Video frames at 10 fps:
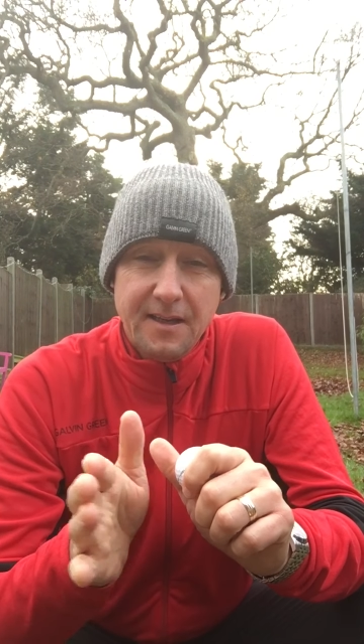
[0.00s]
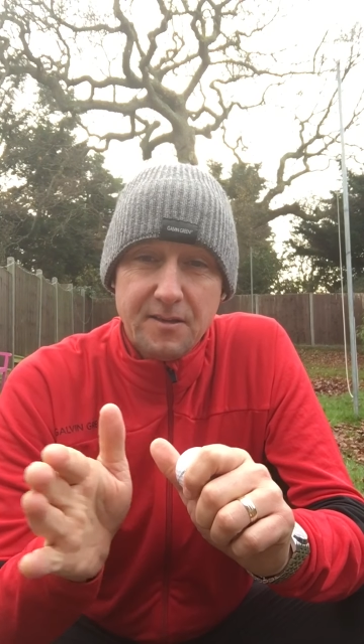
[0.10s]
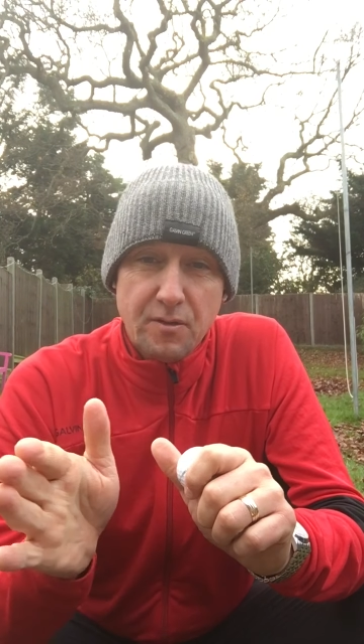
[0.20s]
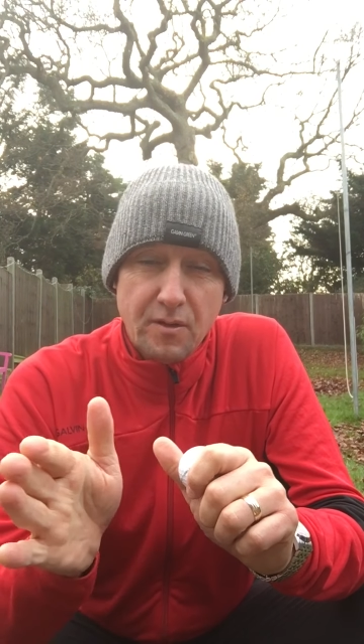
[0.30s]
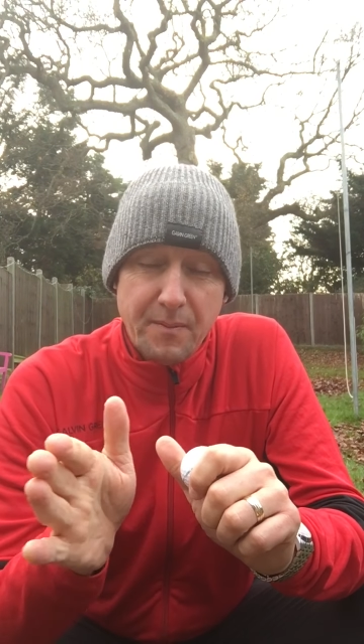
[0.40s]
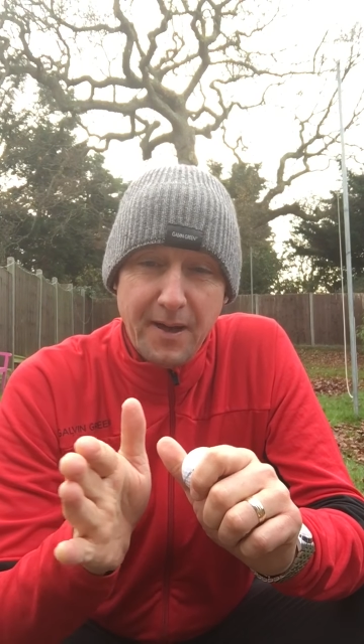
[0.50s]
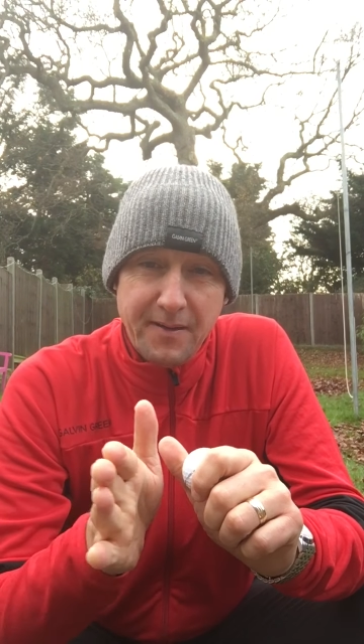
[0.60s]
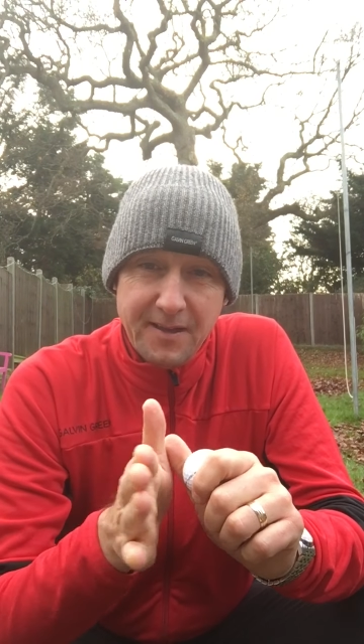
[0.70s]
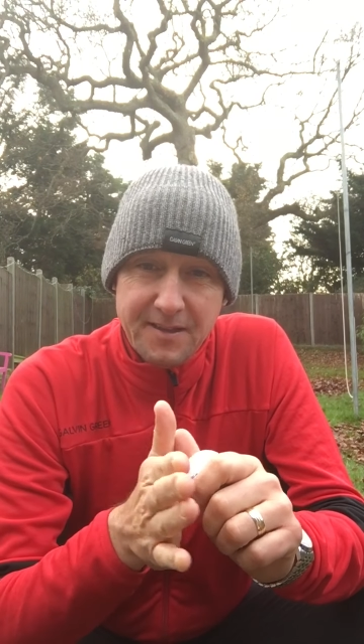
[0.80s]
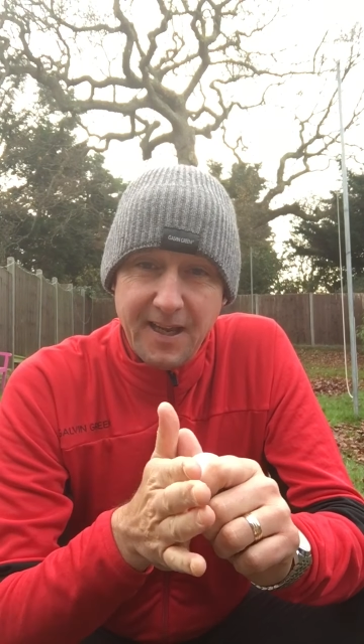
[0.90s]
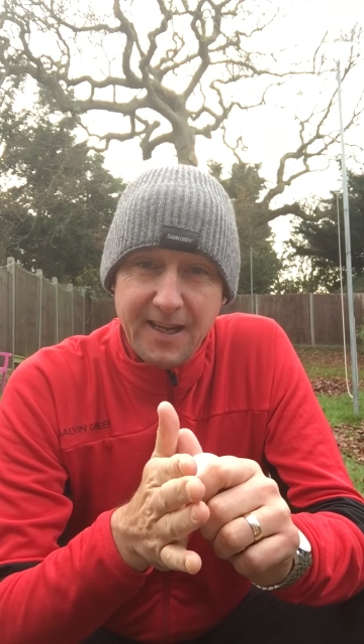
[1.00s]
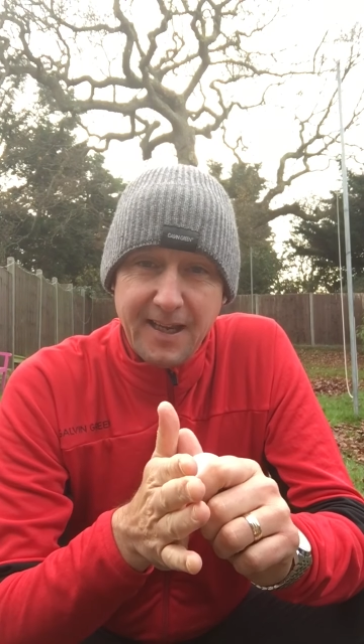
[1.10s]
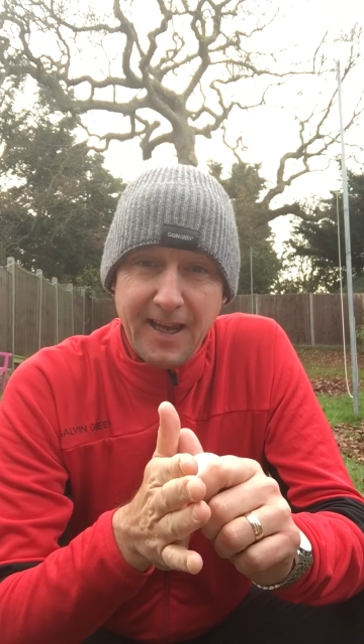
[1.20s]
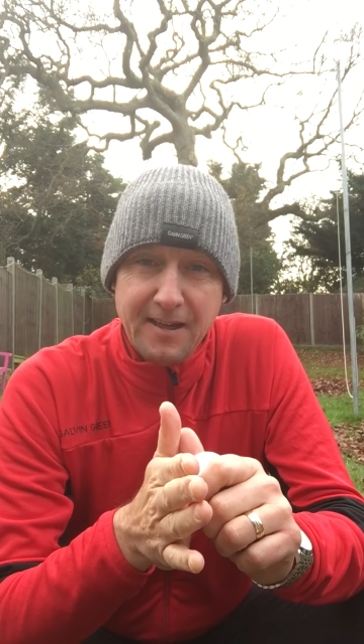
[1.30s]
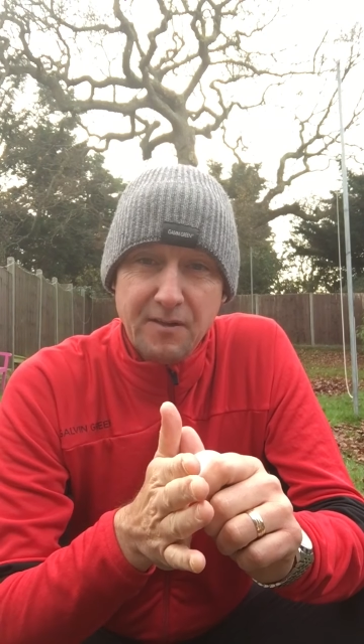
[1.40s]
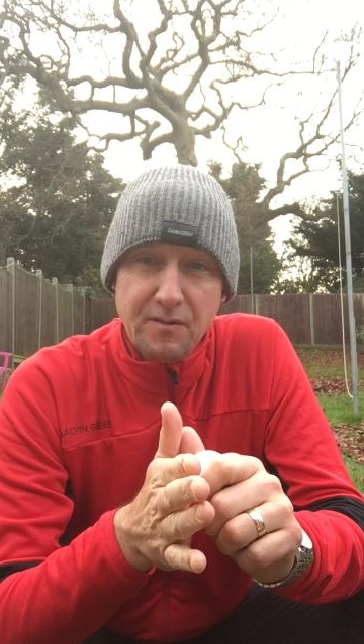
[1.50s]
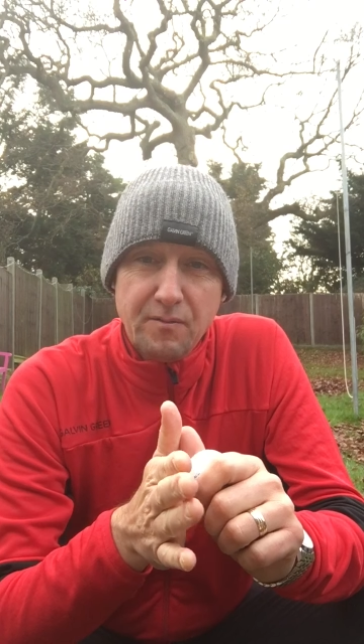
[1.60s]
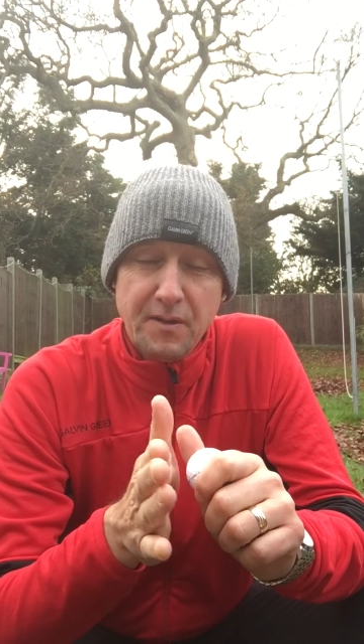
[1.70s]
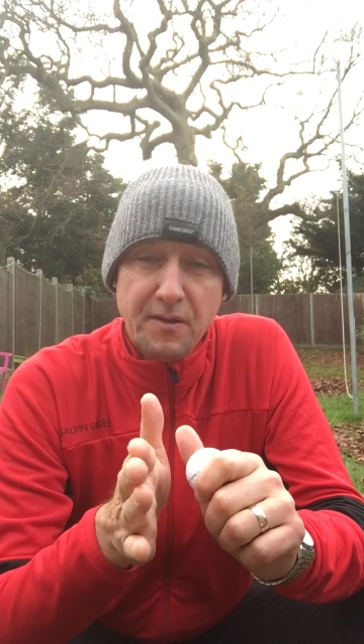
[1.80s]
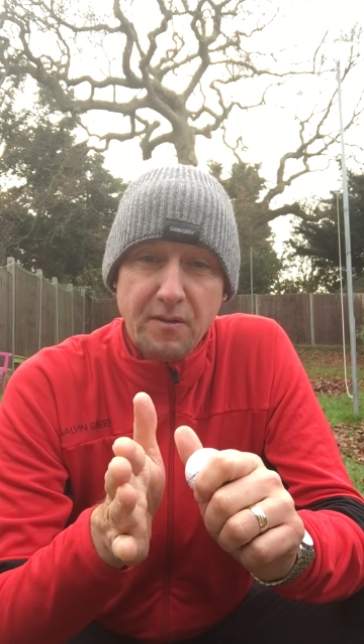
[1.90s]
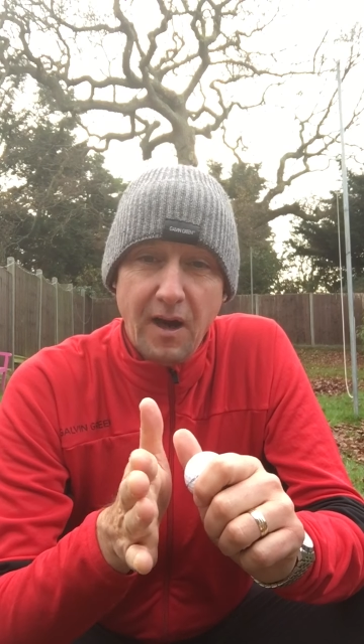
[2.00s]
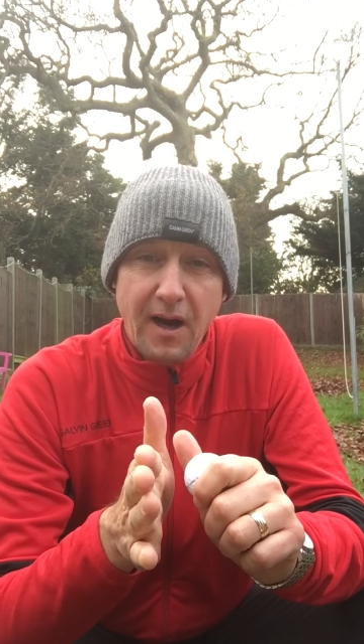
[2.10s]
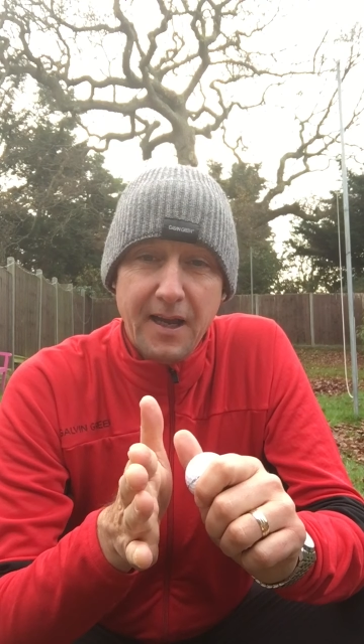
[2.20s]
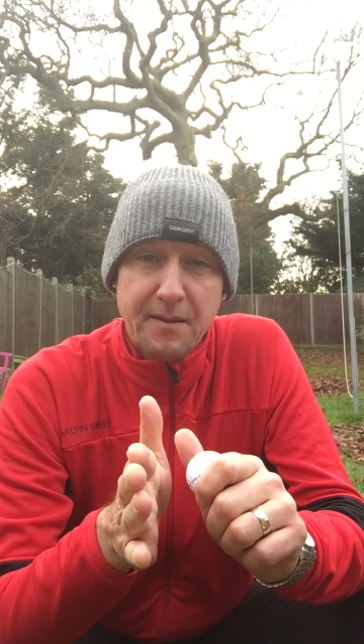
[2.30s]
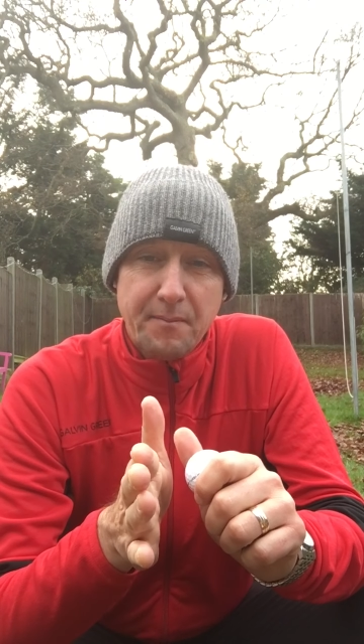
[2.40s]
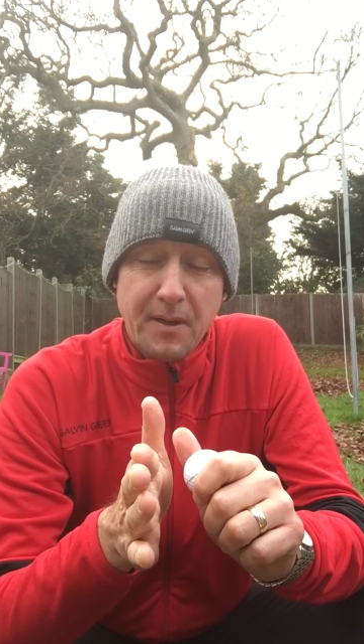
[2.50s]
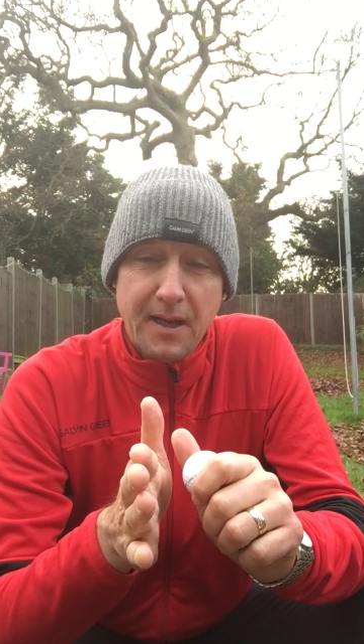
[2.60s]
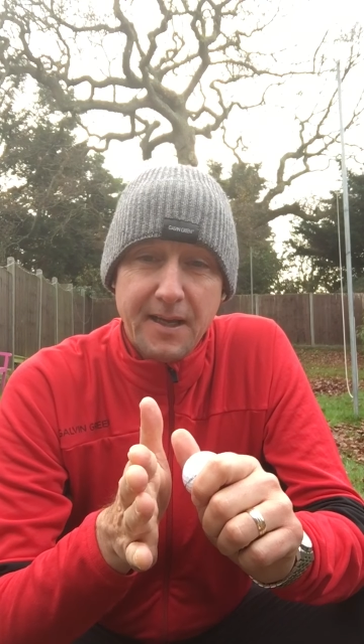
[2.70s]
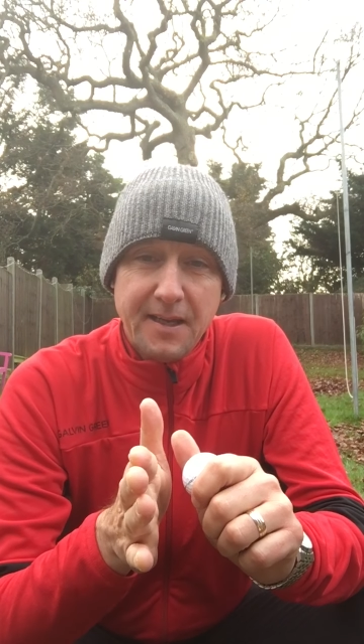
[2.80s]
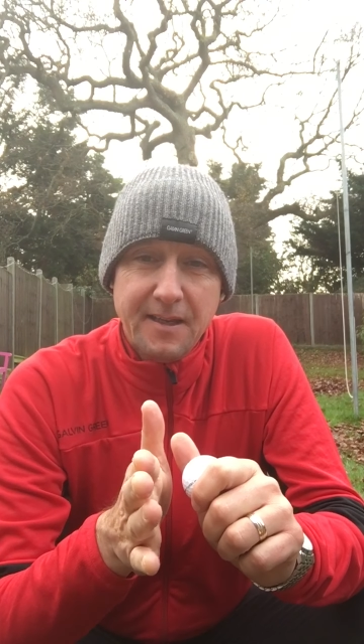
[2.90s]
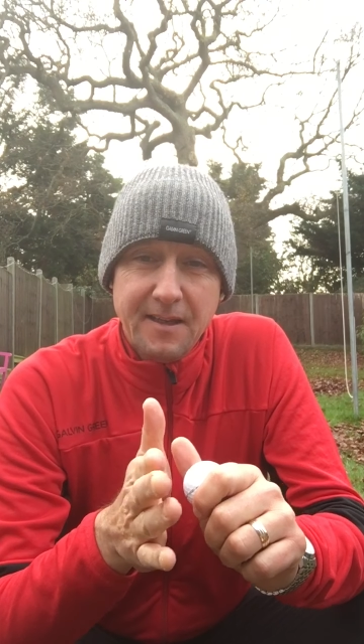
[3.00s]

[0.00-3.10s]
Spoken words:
talk about the attack angle with your iron play